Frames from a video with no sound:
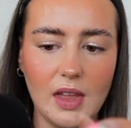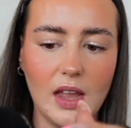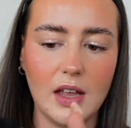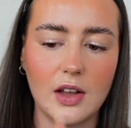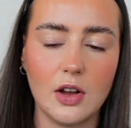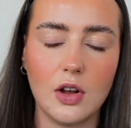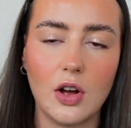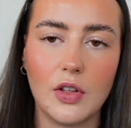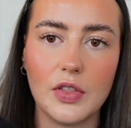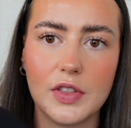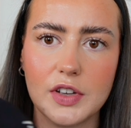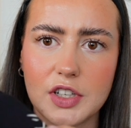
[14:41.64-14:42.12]

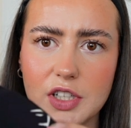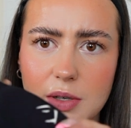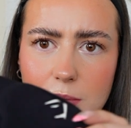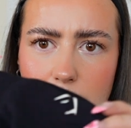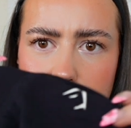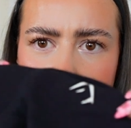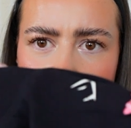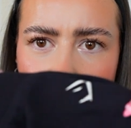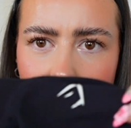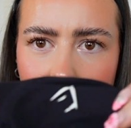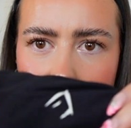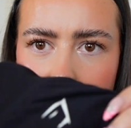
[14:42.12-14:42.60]
Got the
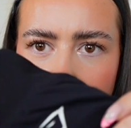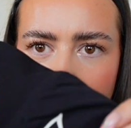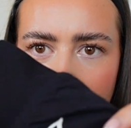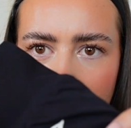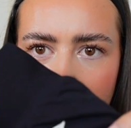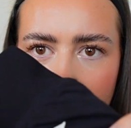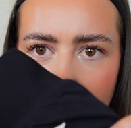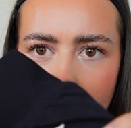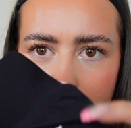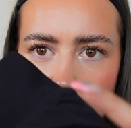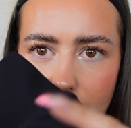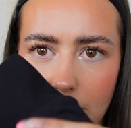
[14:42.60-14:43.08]
Gymshark
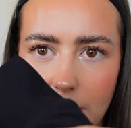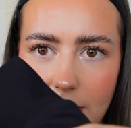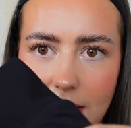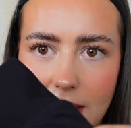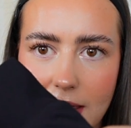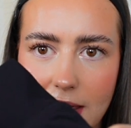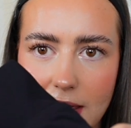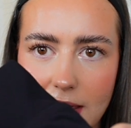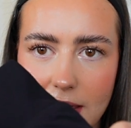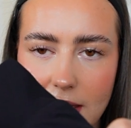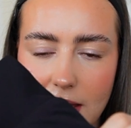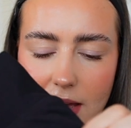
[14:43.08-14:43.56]
logo
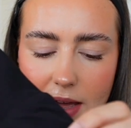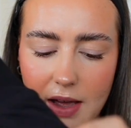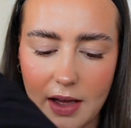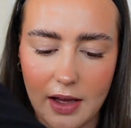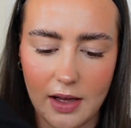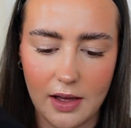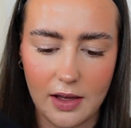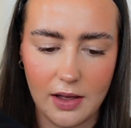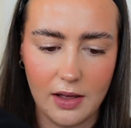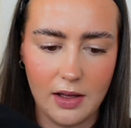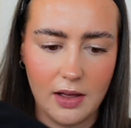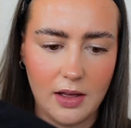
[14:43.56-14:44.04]
here,
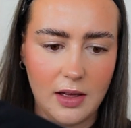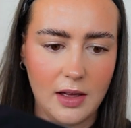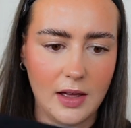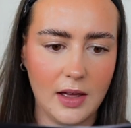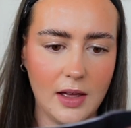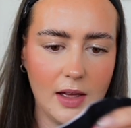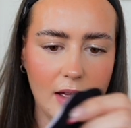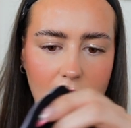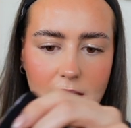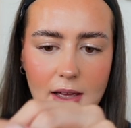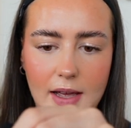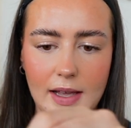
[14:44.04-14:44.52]

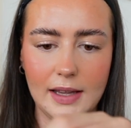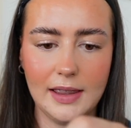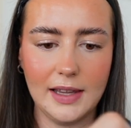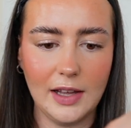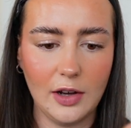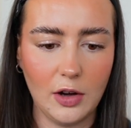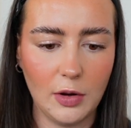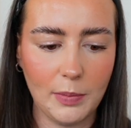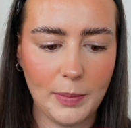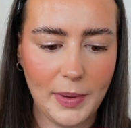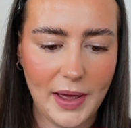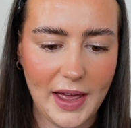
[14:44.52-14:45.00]
a
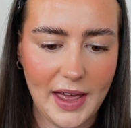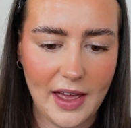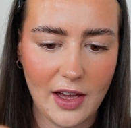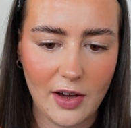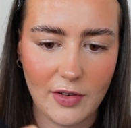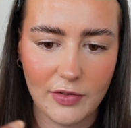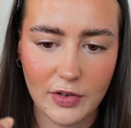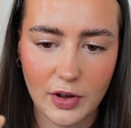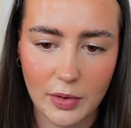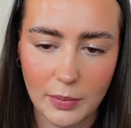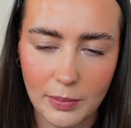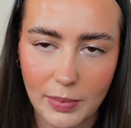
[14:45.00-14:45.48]
little bit
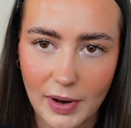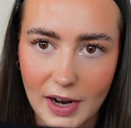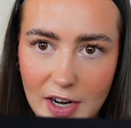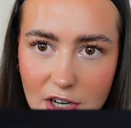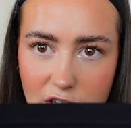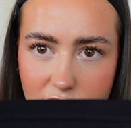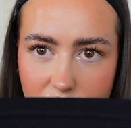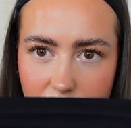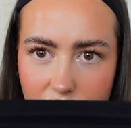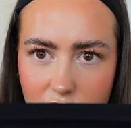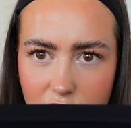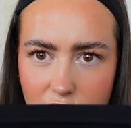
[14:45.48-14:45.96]
of
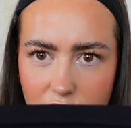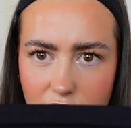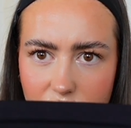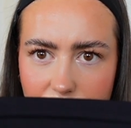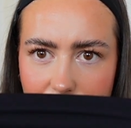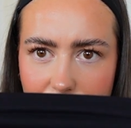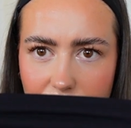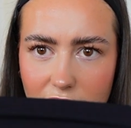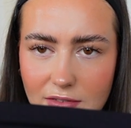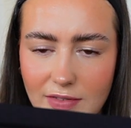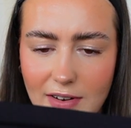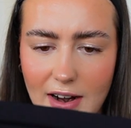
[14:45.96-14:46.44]
compression
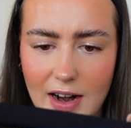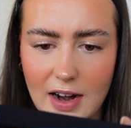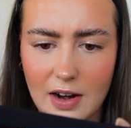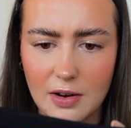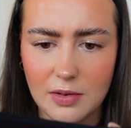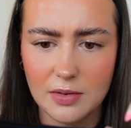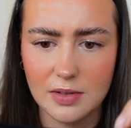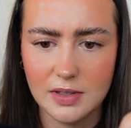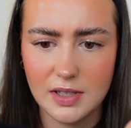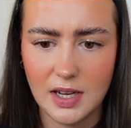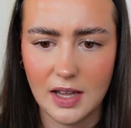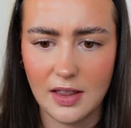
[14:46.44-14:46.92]
just
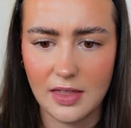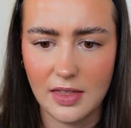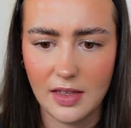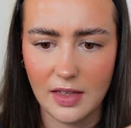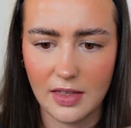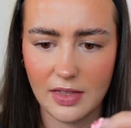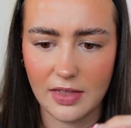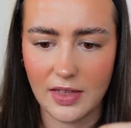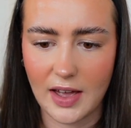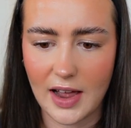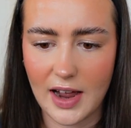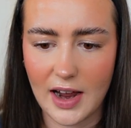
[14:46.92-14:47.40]
around the
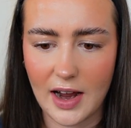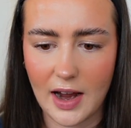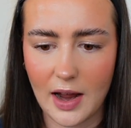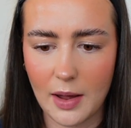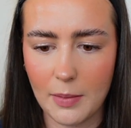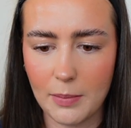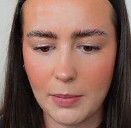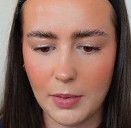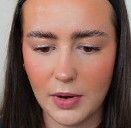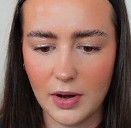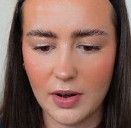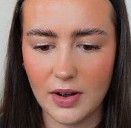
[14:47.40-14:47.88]

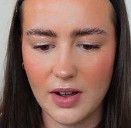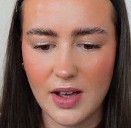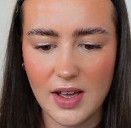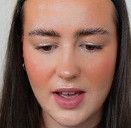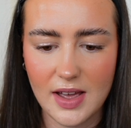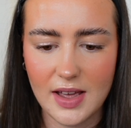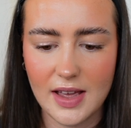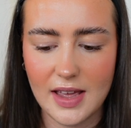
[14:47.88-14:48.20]
thigh, but